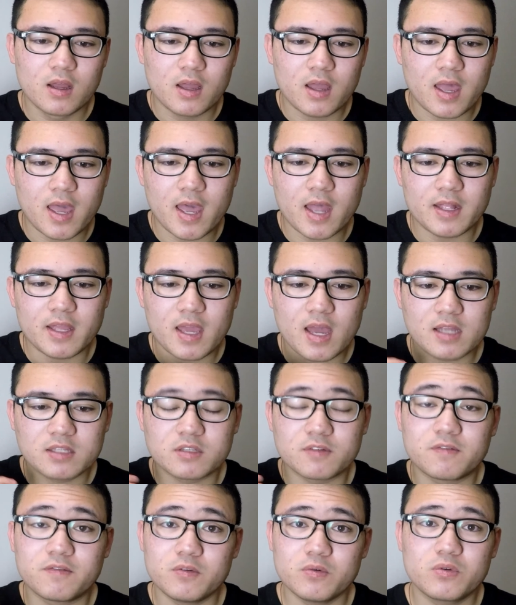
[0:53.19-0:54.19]
and it
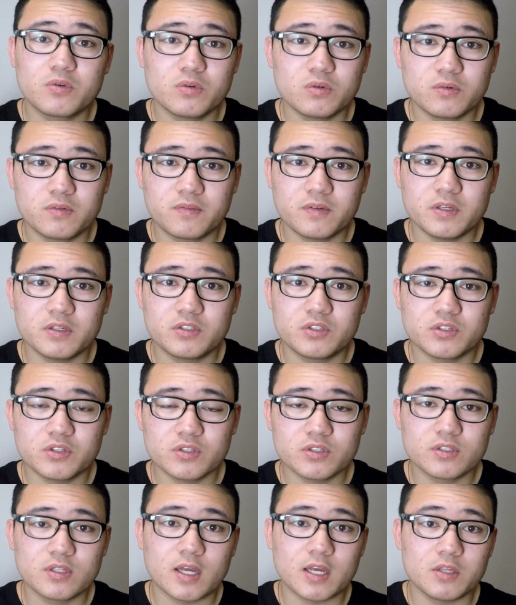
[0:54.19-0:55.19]
has a few cool
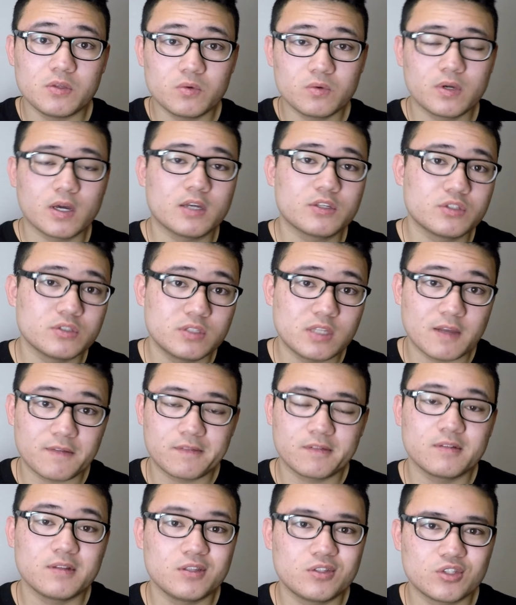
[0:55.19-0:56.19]
features that you guys should
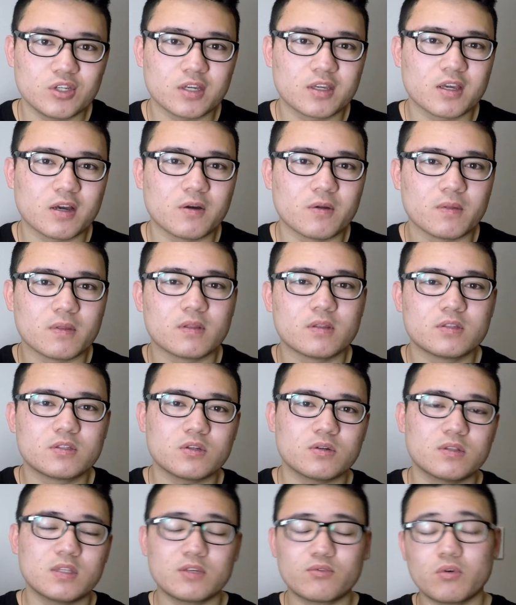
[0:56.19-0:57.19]
definitely check out.
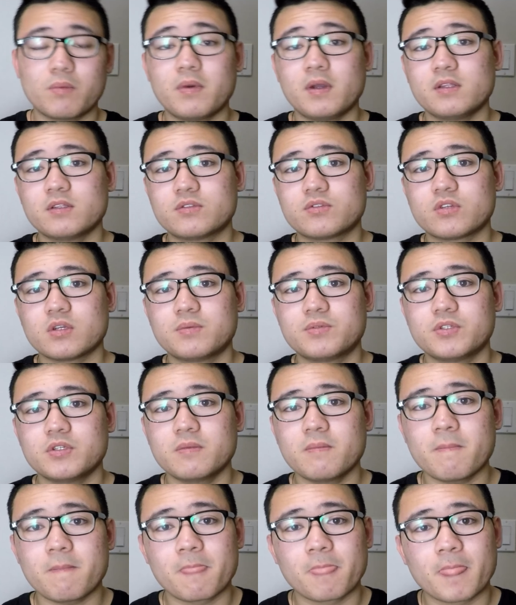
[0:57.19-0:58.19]
So link will be in the
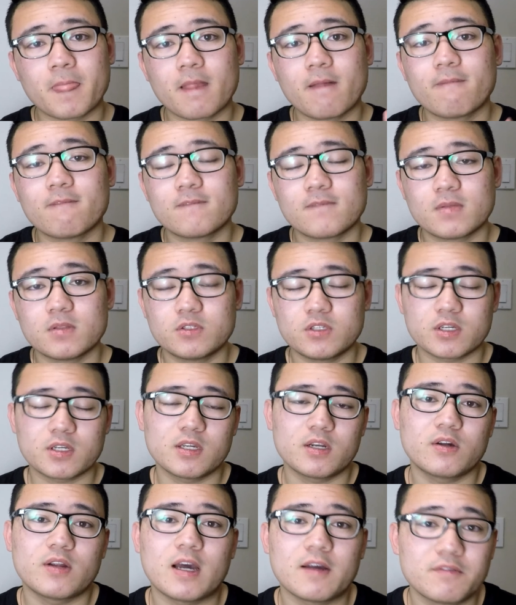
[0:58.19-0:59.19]
description. Check
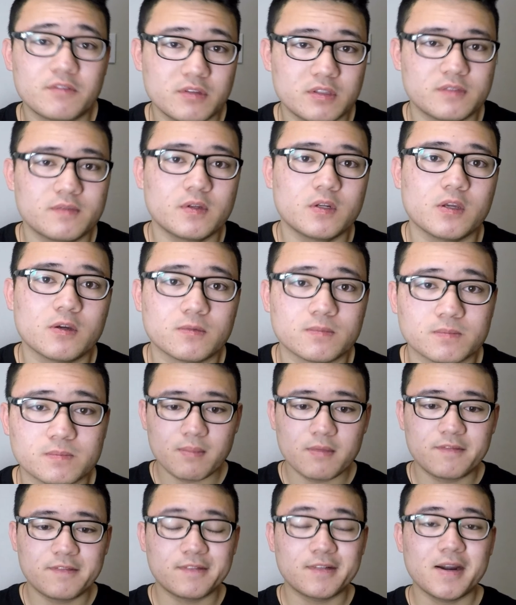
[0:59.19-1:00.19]
it out after this video.
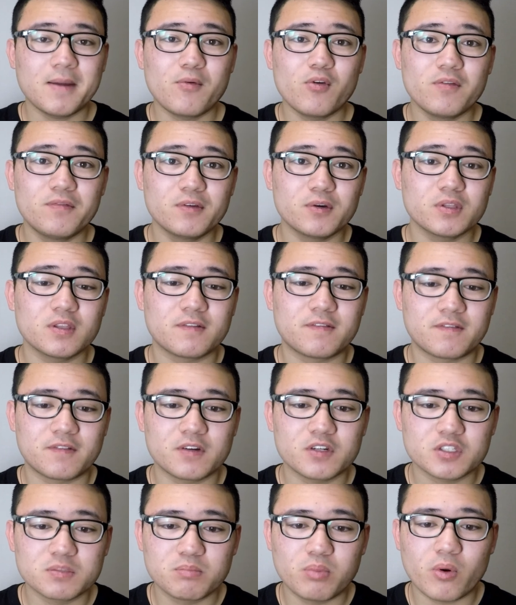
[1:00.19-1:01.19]
Before I reveal the
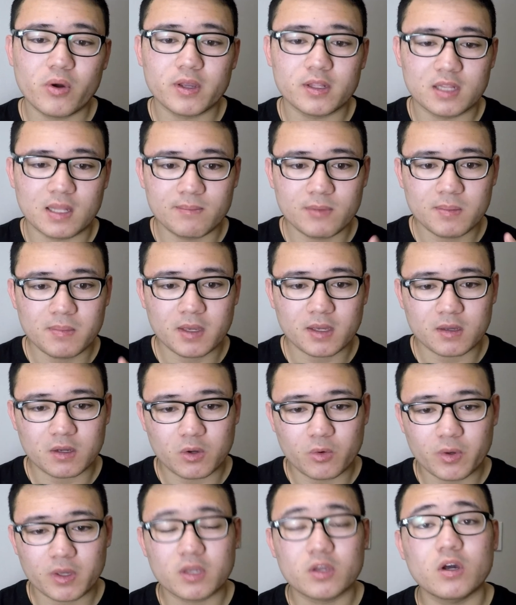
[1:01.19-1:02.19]
first point, let me make a
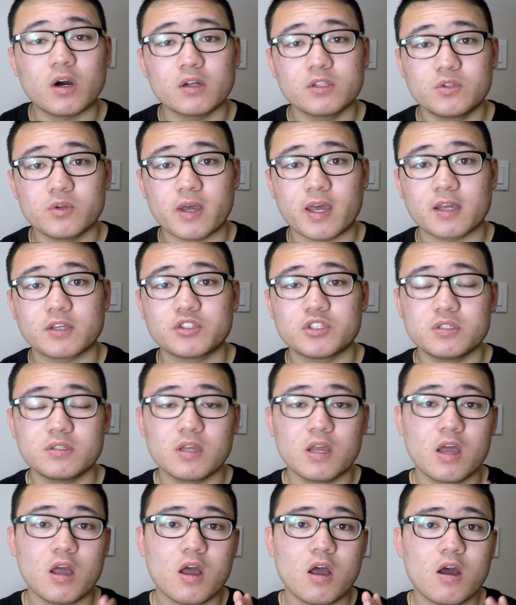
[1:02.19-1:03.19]
quick call to
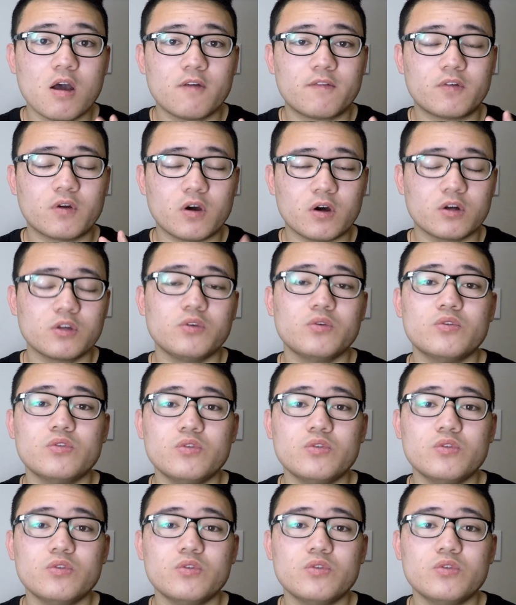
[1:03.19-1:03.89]
action for all you